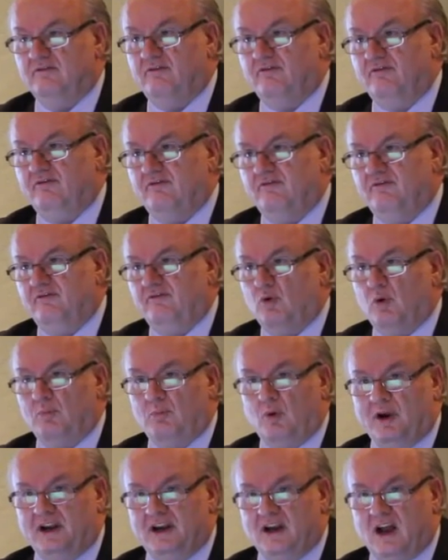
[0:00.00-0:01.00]

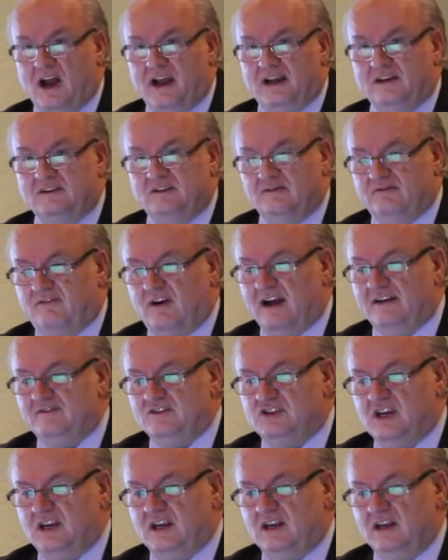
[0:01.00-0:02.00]
4.9 to
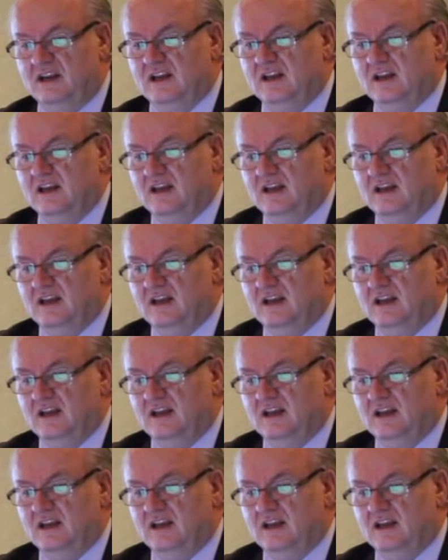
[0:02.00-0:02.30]
5G,